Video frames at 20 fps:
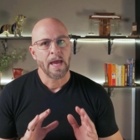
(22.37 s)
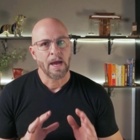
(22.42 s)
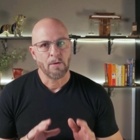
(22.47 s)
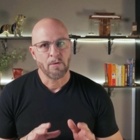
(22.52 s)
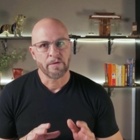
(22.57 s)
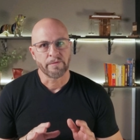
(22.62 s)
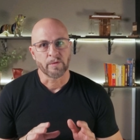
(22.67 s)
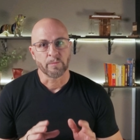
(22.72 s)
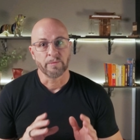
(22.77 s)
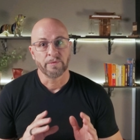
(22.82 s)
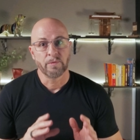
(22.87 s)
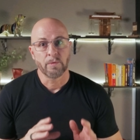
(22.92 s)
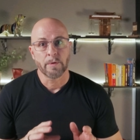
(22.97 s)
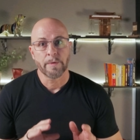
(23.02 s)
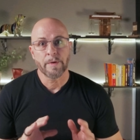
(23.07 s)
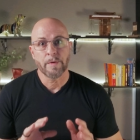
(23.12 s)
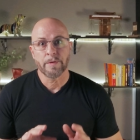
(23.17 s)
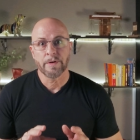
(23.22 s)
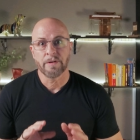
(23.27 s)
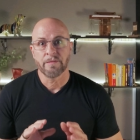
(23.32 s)
However, before
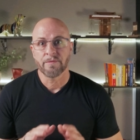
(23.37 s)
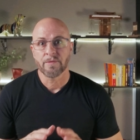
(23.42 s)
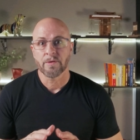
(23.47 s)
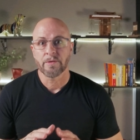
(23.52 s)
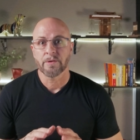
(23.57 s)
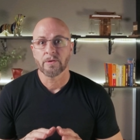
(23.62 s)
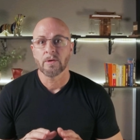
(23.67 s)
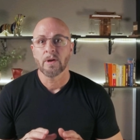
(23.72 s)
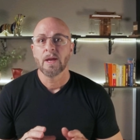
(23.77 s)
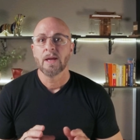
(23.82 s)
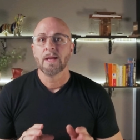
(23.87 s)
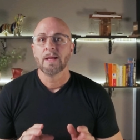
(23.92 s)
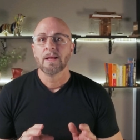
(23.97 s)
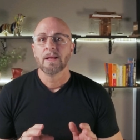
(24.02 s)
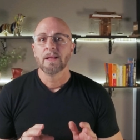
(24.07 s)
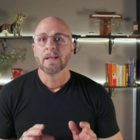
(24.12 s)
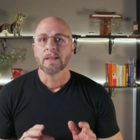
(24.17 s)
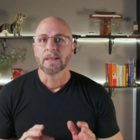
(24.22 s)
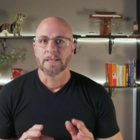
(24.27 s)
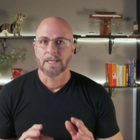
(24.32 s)
we go any further,
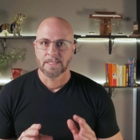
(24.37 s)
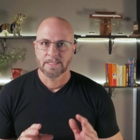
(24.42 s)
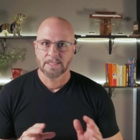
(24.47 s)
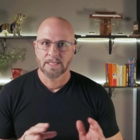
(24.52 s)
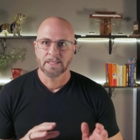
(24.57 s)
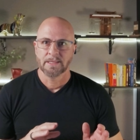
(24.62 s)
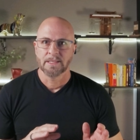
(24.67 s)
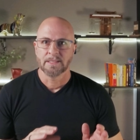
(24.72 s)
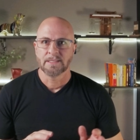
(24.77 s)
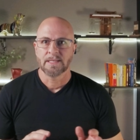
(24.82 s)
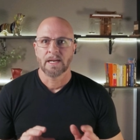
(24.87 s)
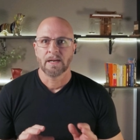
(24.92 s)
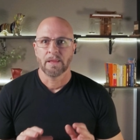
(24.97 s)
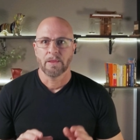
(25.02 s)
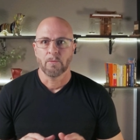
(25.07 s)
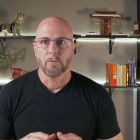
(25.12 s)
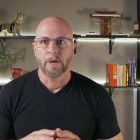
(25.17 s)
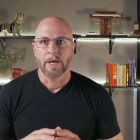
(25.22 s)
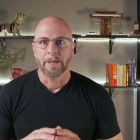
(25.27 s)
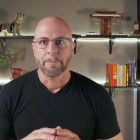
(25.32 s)
let's get this out
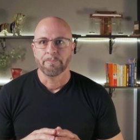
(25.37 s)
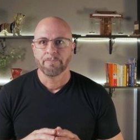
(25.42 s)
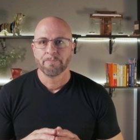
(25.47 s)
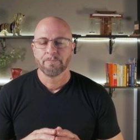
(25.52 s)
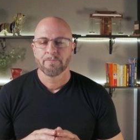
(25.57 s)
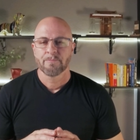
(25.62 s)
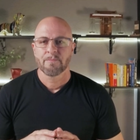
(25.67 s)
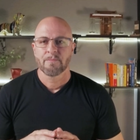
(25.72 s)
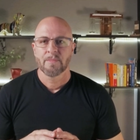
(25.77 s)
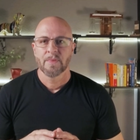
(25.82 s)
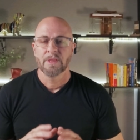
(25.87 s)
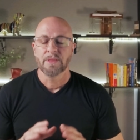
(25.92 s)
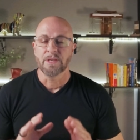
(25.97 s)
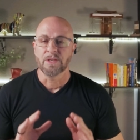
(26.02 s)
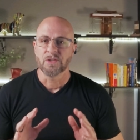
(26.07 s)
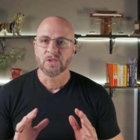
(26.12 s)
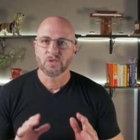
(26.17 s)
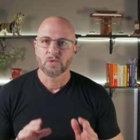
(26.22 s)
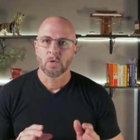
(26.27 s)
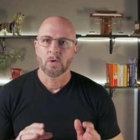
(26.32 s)
of the way.
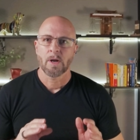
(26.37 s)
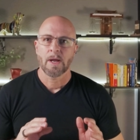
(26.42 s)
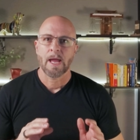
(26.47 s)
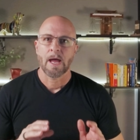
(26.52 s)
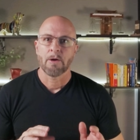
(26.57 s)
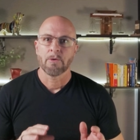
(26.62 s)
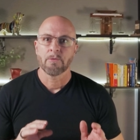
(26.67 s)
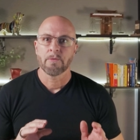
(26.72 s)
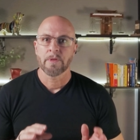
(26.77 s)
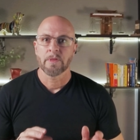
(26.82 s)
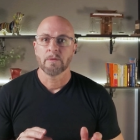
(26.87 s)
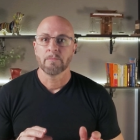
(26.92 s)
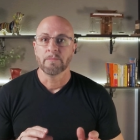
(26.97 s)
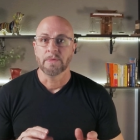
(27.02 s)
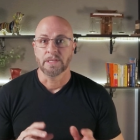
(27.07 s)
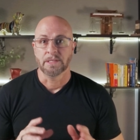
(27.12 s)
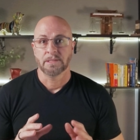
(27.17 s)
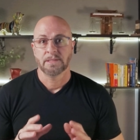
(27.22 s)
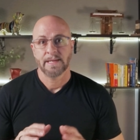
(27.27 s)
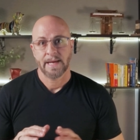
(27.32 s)
The Sora algorithm
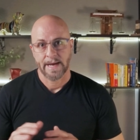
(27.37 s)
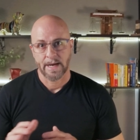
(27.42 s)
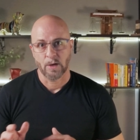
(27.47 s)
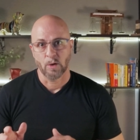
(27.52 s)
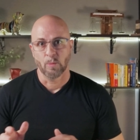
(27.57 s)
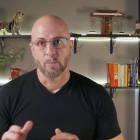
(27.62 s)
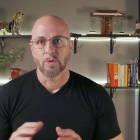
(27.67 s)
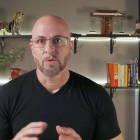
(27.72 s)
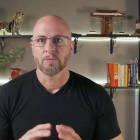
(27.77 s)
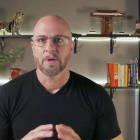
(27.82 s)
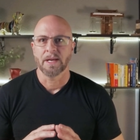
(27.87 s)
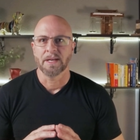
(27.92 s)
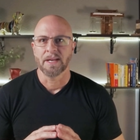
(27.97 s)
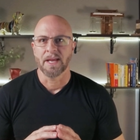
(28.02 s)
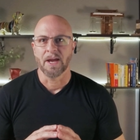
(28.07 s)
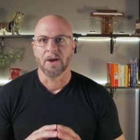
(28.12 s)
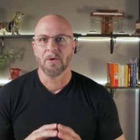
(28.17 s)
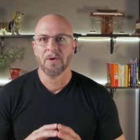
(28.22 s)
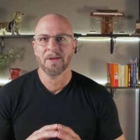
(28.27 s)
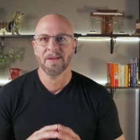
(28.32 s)
is terrible right
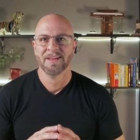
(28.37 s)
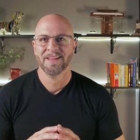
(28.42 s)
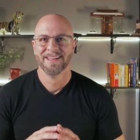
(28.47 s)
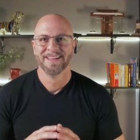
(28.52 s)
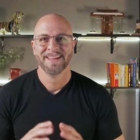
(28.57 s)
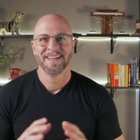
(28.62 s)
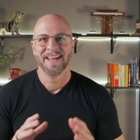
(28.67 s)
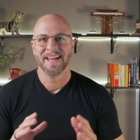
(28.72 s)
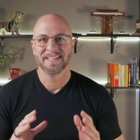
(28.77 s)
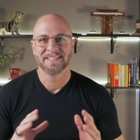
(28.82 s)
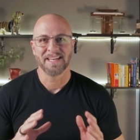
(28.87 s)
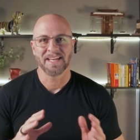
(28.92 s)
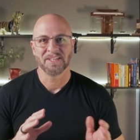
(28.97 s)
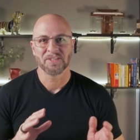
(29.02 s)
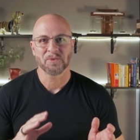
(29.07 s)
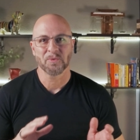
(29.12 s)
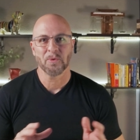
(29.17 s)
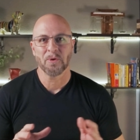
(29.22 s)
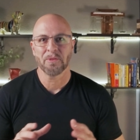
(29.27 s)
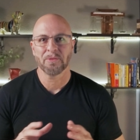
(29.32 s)
now. As I
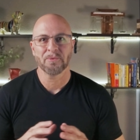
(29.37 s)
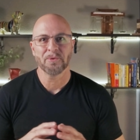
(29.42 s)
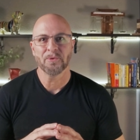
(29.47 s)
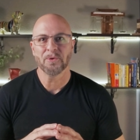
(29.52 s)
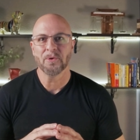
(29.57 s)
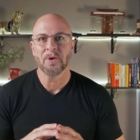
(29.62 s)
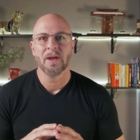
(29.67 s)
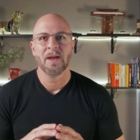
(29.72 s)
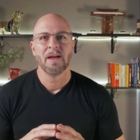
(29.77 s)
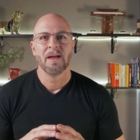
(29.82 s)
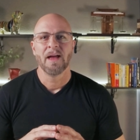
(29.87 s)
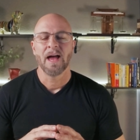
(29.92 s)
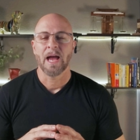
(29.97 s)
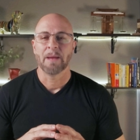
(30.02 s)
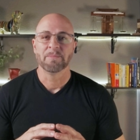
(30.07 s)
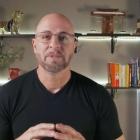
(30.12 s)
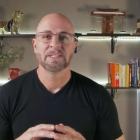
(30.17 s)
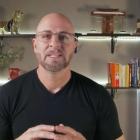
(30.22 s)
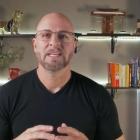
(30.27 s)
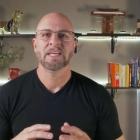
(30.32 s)
scroll through,
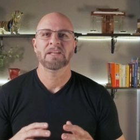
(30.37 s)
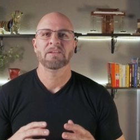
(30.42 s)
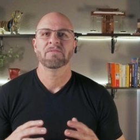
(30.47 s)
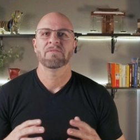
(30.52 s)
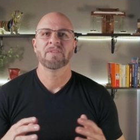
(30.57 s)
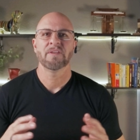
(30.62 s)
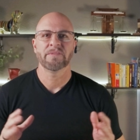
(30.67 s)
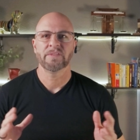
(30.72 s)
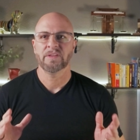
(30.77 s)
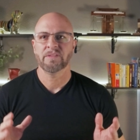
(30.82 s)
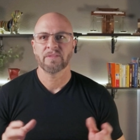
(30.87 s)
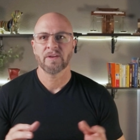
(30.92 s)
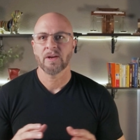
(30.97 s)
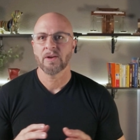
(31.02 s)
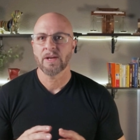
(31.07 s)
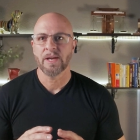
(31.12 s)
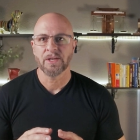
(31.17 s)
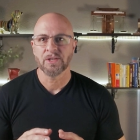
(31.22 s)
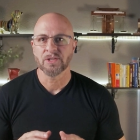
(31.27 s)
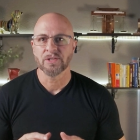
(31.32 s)
I'm seeing fifty
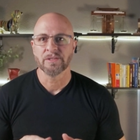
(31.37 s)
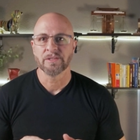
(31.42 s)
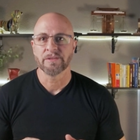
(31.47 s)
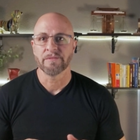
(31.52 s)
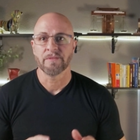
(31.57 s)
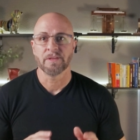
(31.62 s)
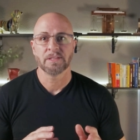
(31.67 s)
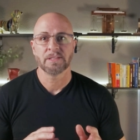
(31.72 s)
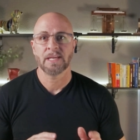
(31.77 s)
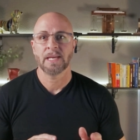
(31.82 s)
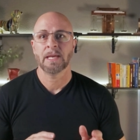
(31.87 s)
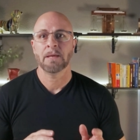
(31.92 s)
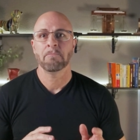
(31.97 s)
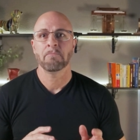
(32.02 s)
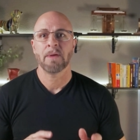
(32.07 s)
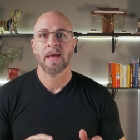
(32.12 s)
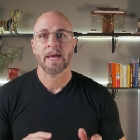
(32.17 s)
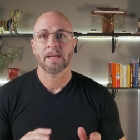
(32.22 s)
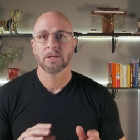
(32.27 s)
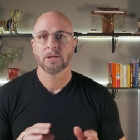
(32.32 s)
variations of the
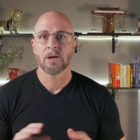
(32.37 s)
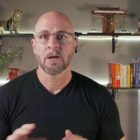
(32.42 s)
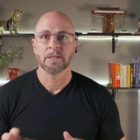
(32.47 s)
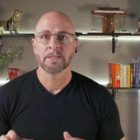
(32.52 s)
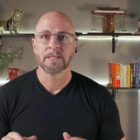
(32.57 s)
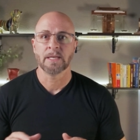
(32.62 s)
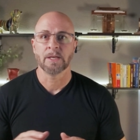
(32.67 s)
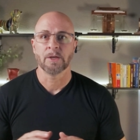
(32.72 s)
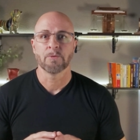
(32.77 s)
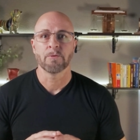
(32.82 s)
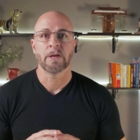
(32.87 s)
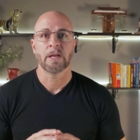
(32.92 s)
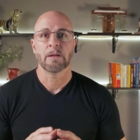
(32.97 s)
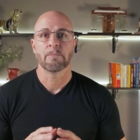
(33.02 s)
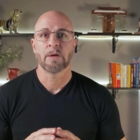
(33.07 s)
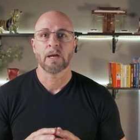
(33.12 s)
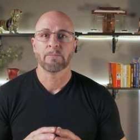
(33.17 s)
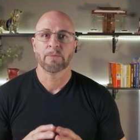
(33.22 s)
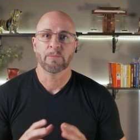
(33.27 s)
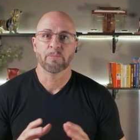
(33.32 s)
same bad content
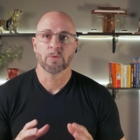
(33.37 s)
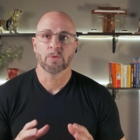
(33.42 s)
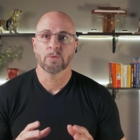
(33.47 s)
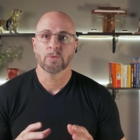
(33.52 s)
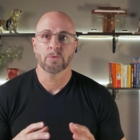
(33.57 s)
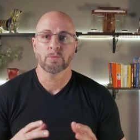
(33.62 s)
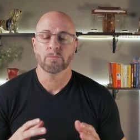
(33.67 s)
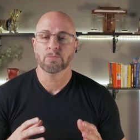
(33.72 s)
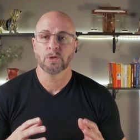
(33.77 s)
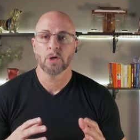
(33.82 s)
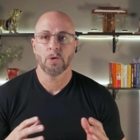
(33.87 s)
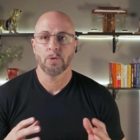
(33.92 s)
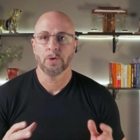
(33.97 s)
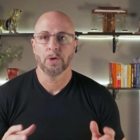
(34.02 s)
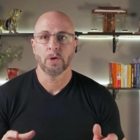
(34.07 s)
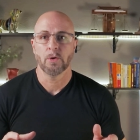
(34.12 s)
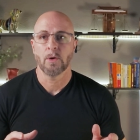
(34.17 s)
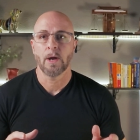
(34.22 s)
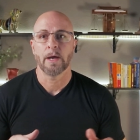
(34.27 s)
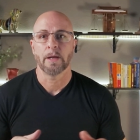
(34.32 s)
created by people who don't
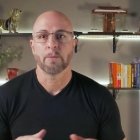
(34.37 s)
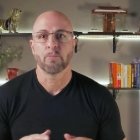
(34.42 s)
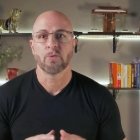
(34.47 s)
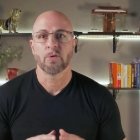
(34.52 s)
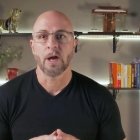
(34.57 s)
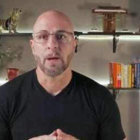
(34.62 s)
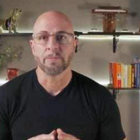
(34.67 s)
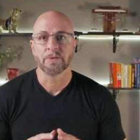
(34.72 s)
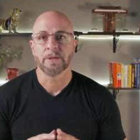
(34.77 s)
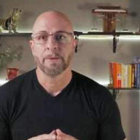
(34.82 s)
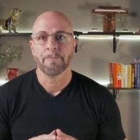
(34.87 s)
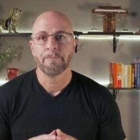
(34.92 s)
know how to prompt.